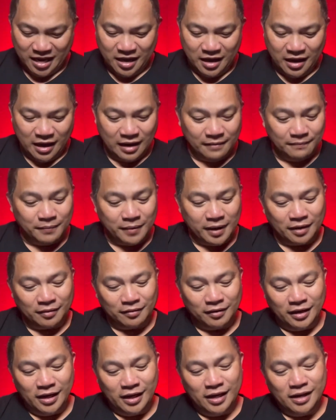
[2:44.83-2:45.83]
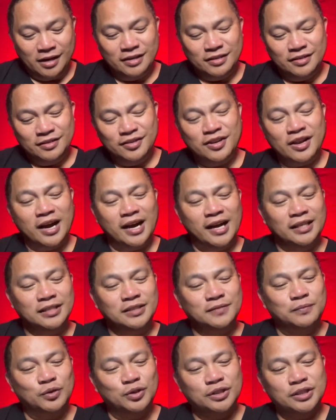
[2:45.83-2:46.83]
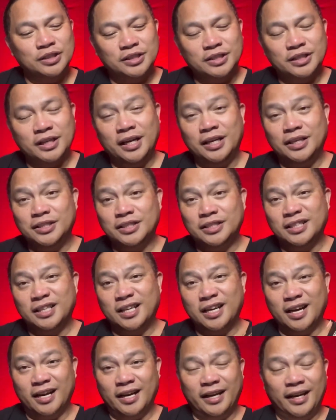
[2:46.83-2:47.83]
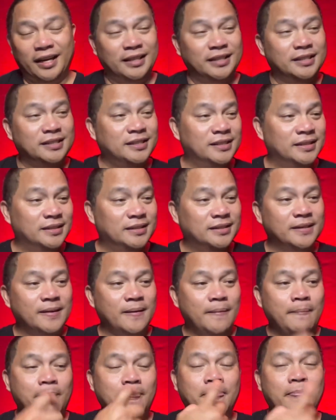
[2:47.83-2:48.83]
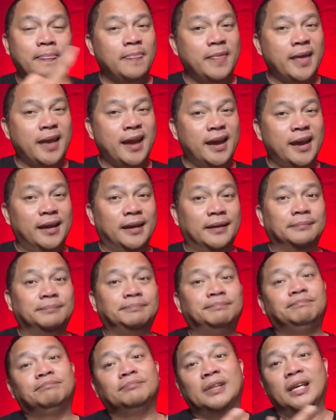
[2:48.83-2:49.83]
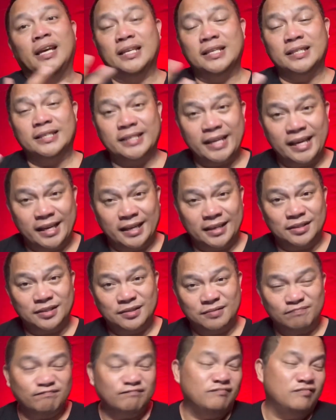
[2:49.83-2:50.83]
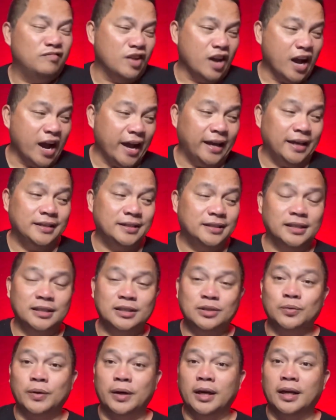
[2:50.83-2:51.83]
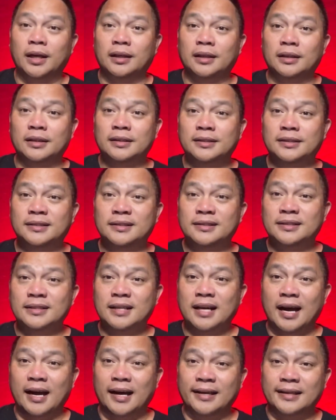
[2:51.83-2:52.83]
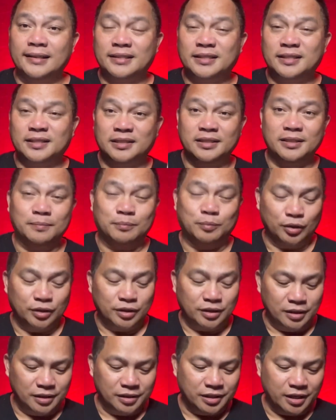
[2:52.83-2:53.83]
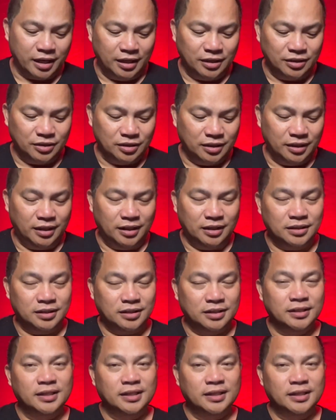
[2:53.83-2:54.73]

A very nice presentation, guys. And is it nice as well as the presentation is?